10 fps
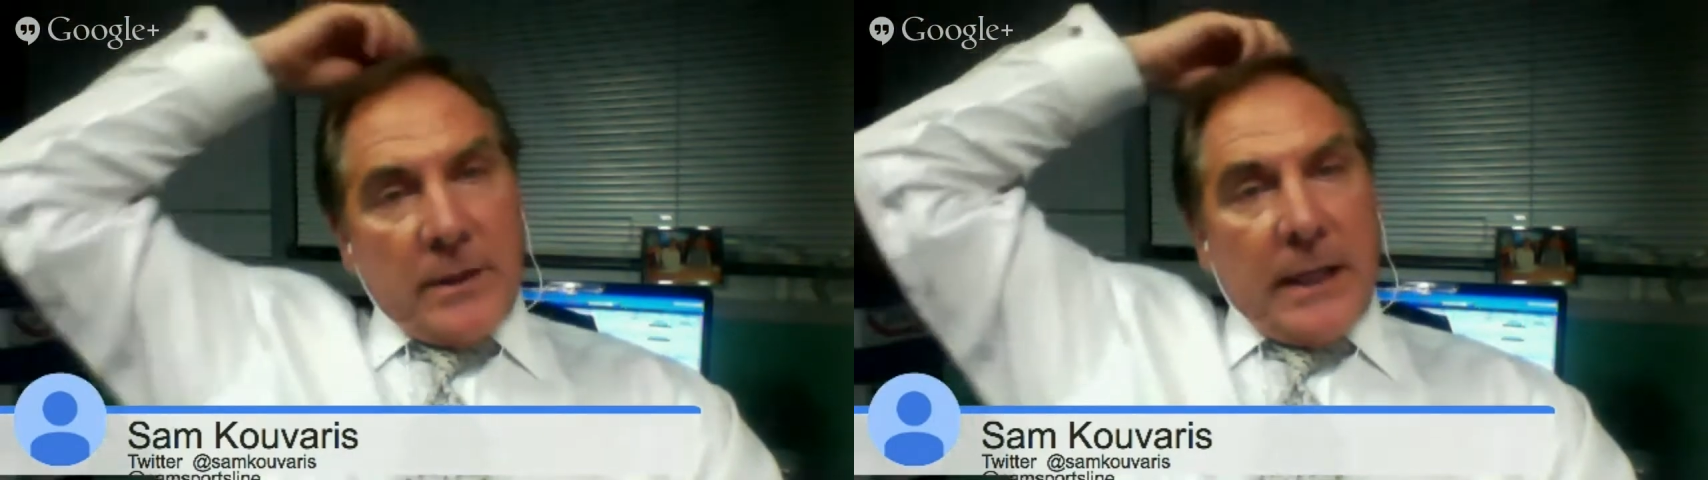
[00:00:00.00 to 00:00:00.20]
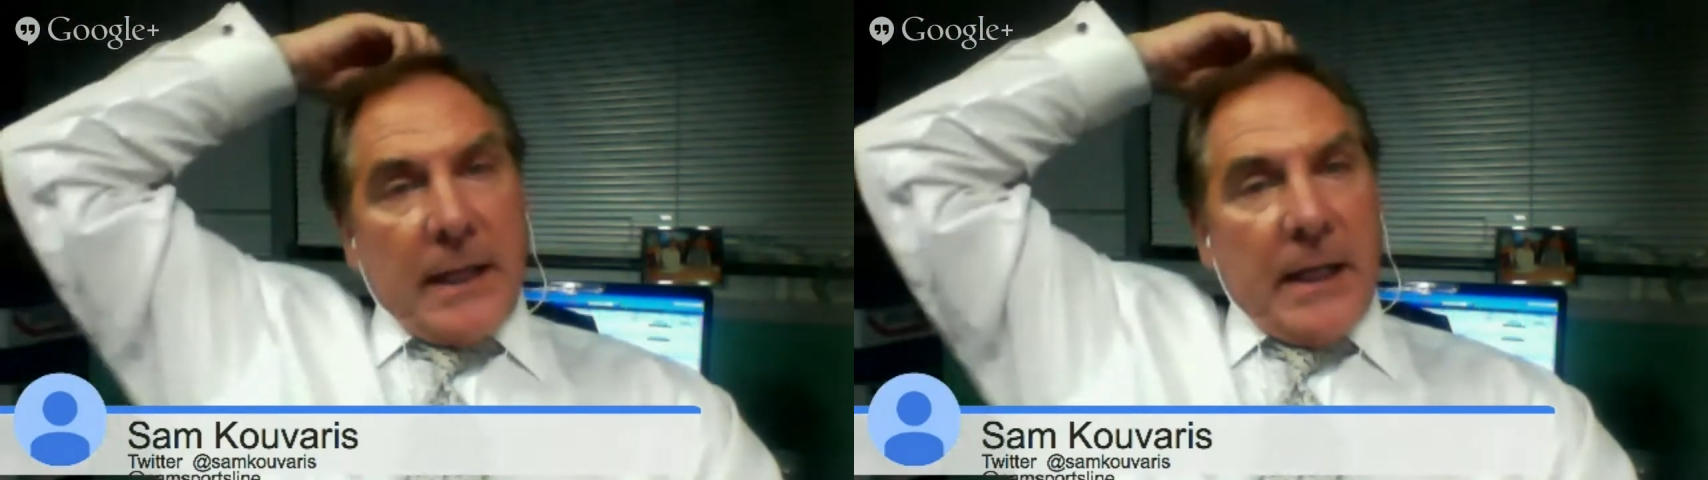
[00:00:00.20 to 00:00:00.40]

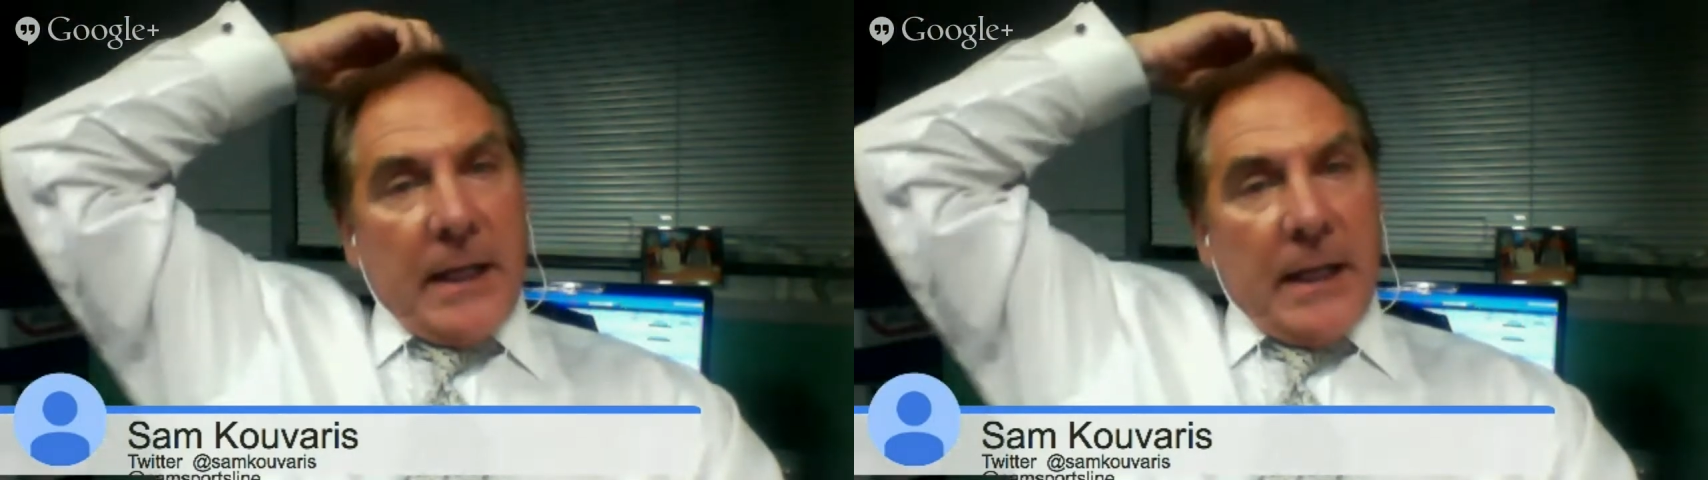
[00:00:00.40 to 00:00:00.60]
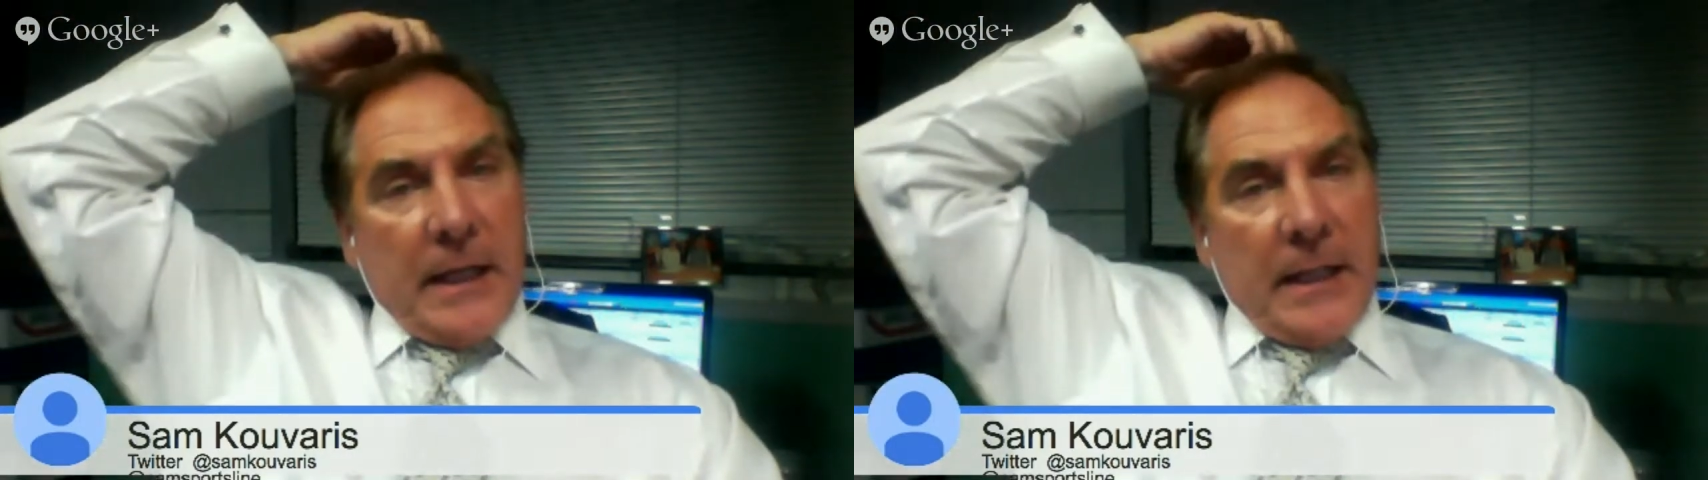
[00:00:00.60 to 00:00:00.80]
day
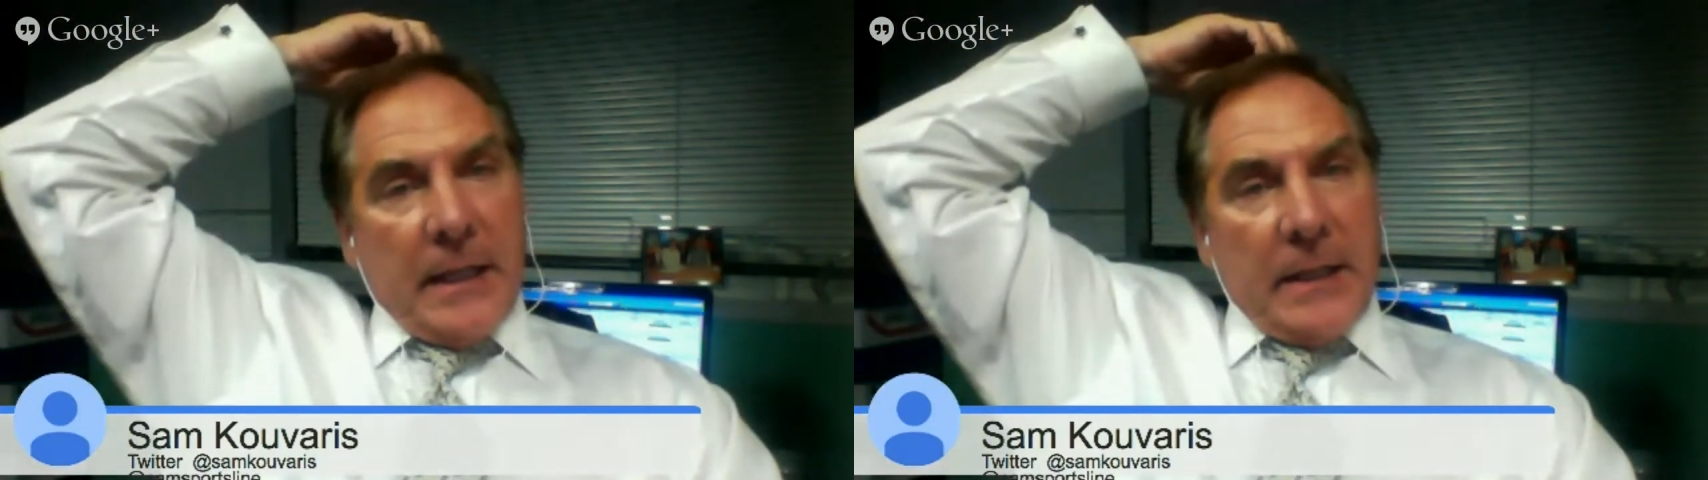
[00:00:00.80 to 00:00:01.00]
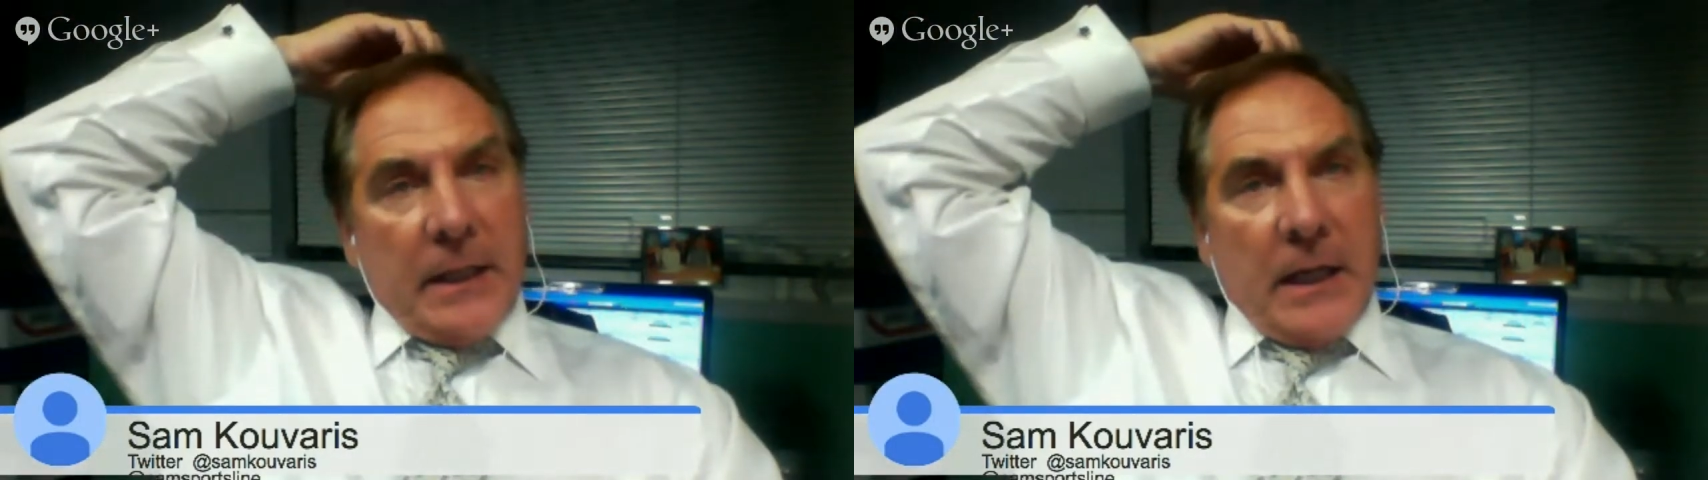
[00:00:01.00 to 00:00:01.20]
in
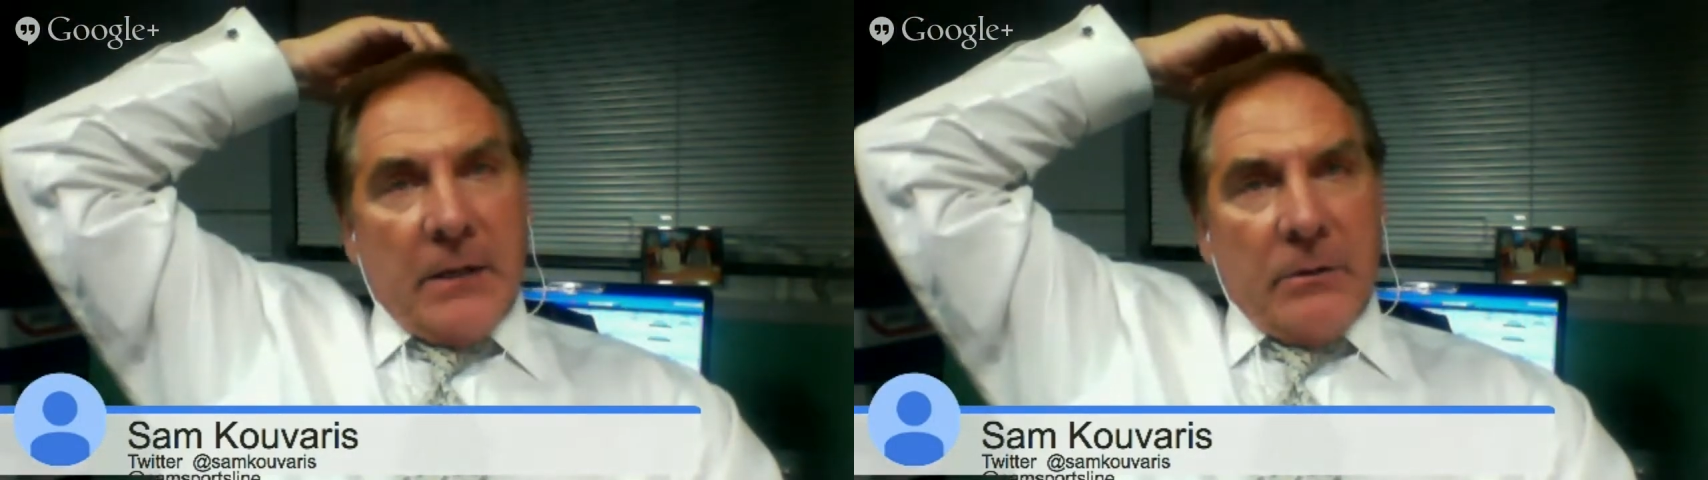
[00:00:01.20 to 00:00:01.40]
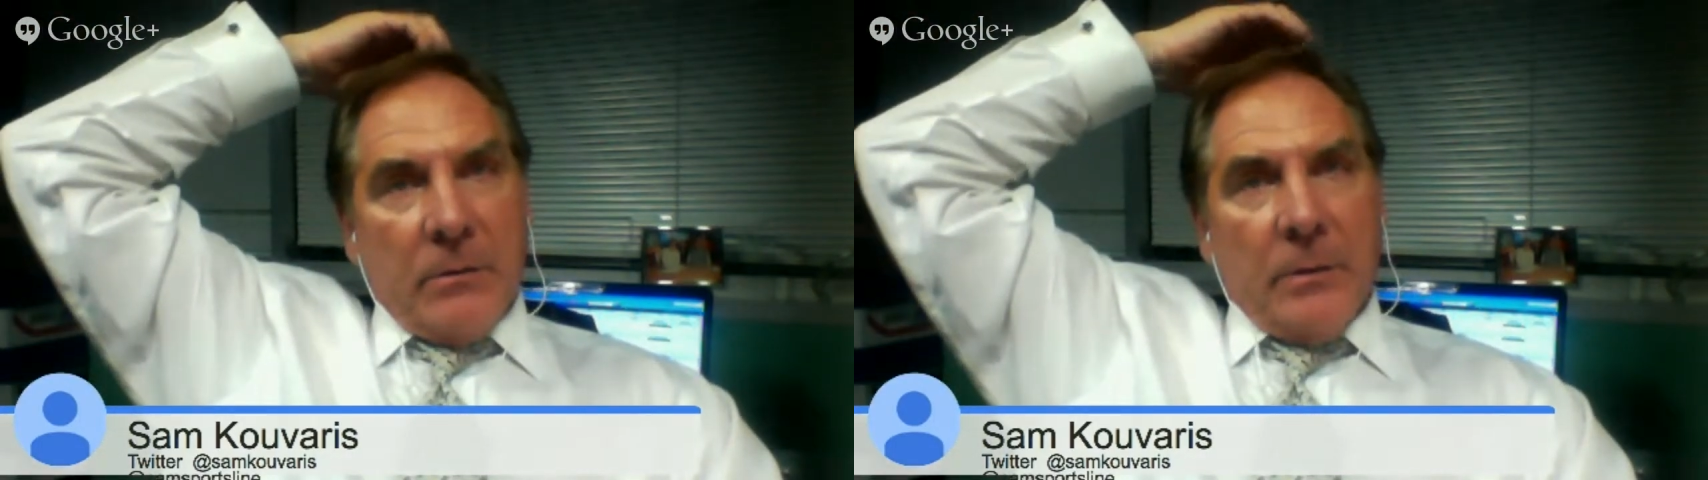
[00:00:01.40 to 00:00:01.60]
the locker room,